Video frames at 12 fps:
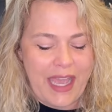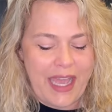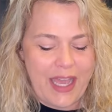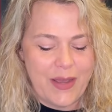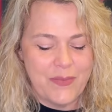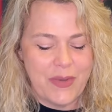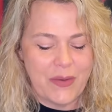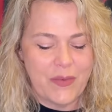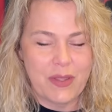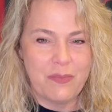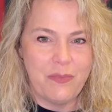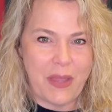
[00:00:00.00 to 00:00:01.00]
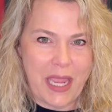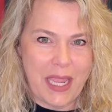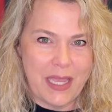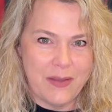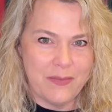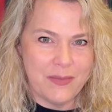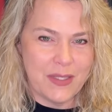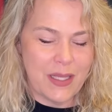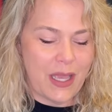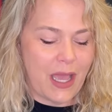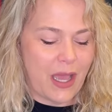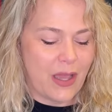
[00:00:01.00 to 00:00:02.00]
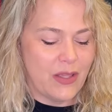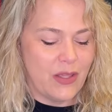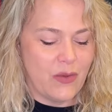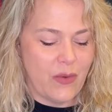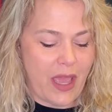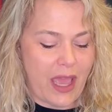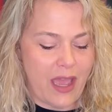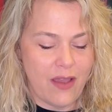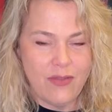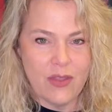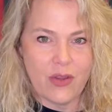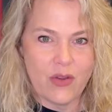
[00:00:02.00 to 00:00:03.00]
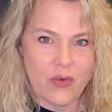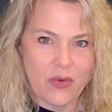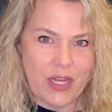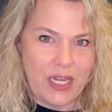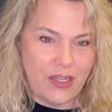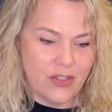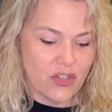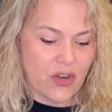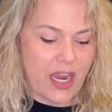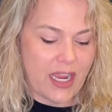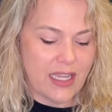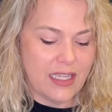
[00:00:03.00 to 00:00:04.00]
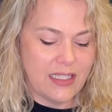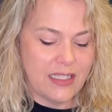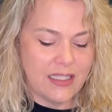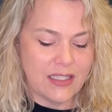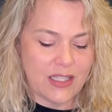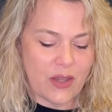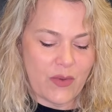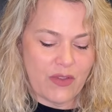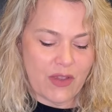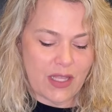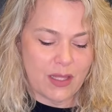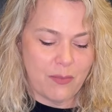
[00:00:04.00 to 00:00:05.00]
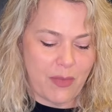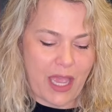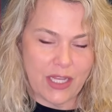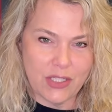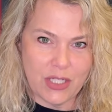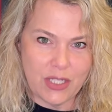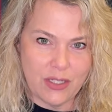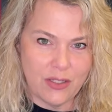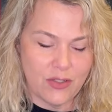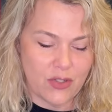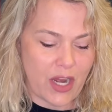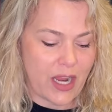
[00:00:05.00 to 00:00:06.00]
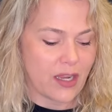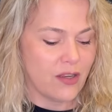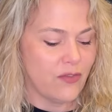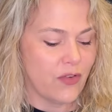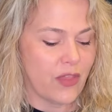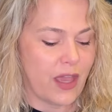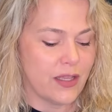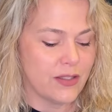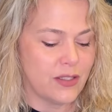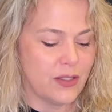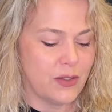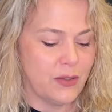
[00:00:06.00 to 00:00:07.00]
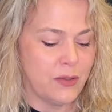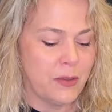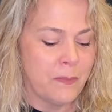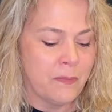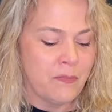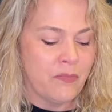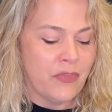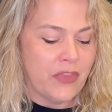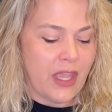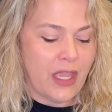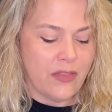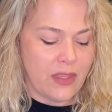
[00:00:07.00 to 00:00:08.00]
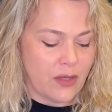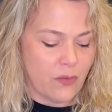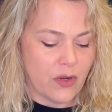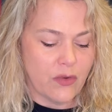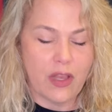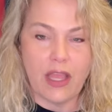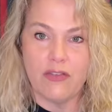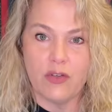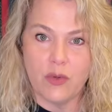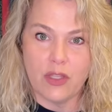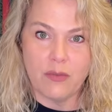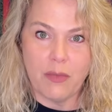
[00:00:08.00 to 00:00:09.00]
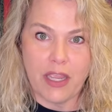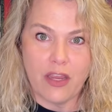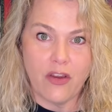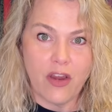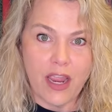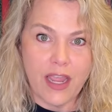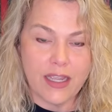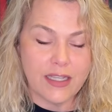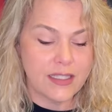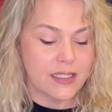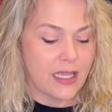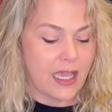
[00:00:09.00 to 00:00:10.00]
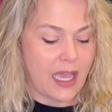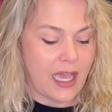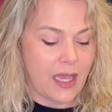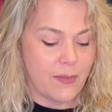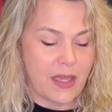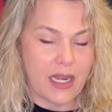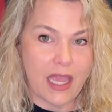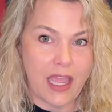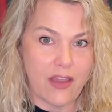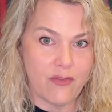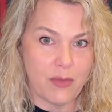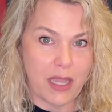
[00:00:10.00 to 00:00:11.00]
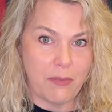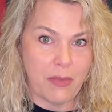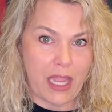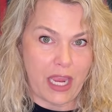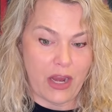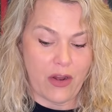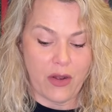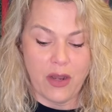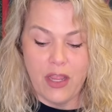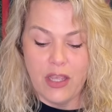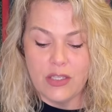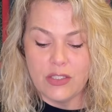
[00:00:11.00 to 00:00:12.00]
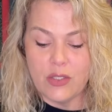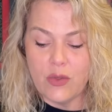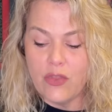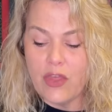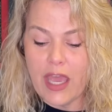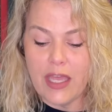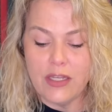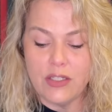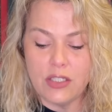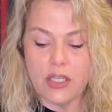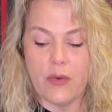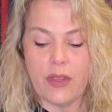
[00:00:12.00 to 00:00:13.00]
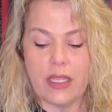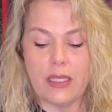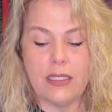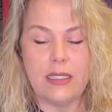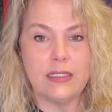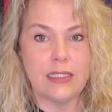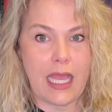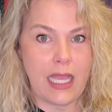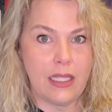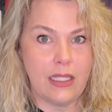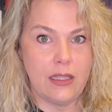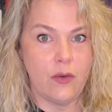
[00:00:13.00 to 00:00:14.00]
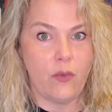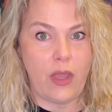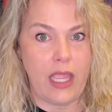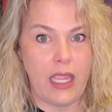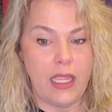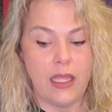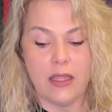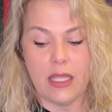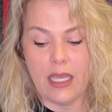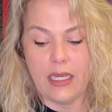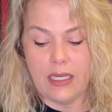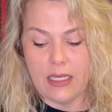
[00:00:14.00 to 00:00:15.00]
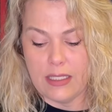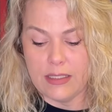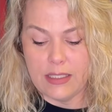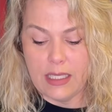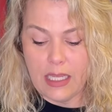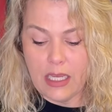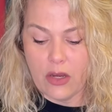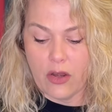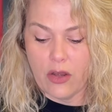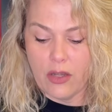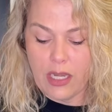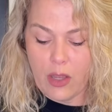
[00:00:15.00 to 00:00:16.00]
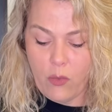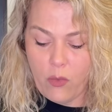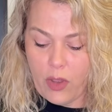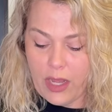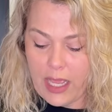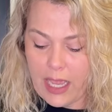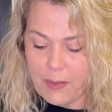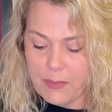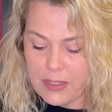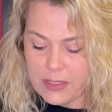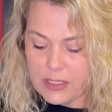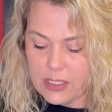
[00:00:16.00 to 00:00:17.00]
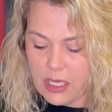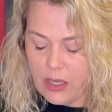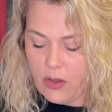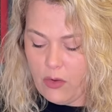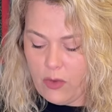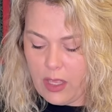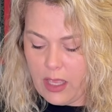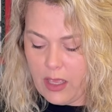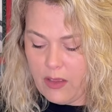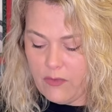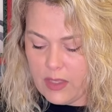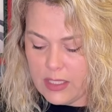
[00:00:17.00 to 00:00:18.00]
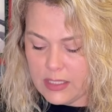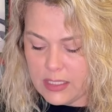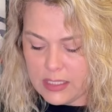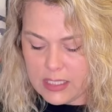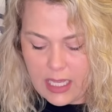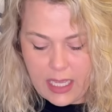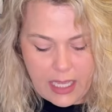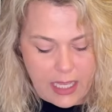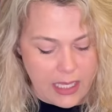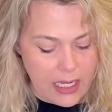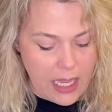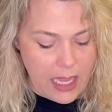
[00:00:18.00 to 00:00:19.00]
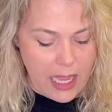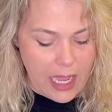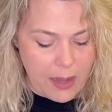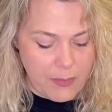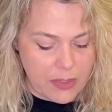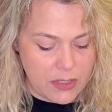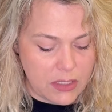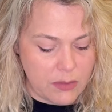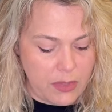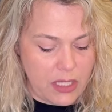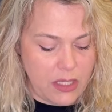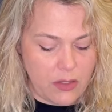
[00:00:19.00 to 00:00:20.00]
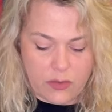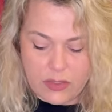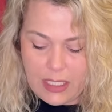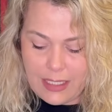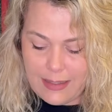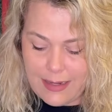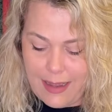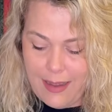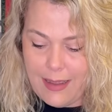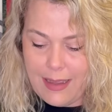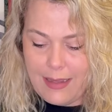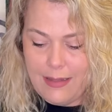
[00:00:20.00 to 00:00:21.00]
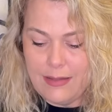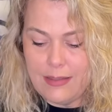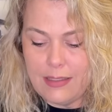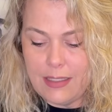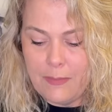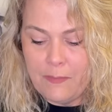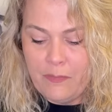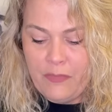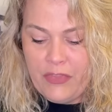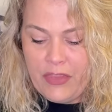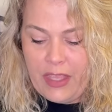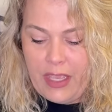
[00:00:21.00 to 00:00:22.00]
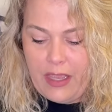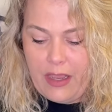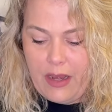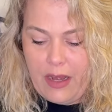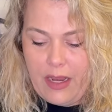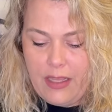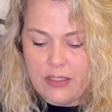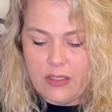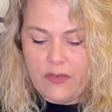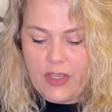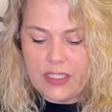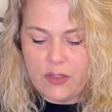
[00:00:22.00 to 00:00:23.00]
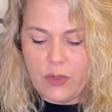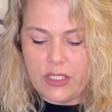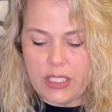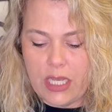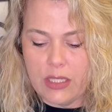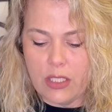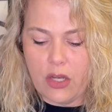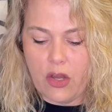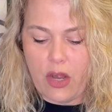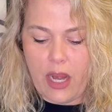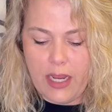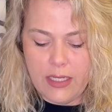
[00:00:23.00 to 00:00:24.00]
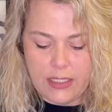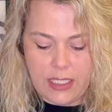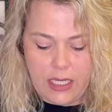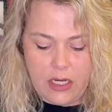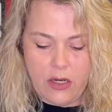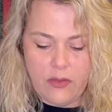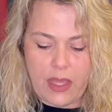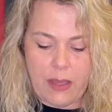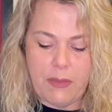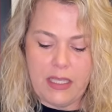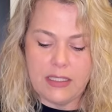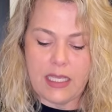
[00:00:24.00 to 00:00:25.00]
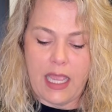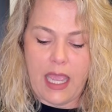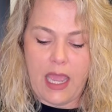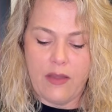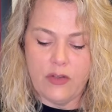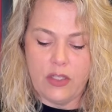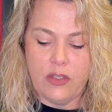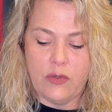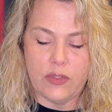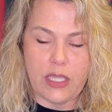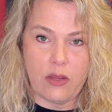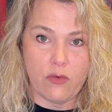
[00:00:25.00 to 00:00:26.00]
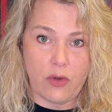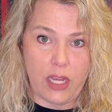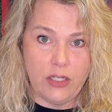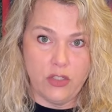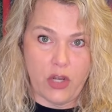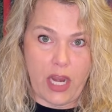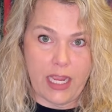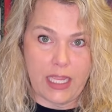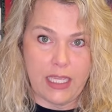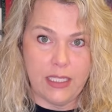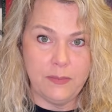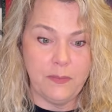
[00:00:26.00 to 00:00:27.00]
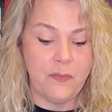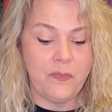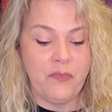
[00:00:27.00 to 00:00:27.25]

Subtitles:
But with BAMs, you have the green dragon. So we've got the matching dragon for that suit. And then we're left with my cracks, and I have my pair. So that is showing it exactly the way that it is here. Now, what happens though if instead I happen to be using nines? All right, so if I switch out the cracks here, that means I have to use a red dragon.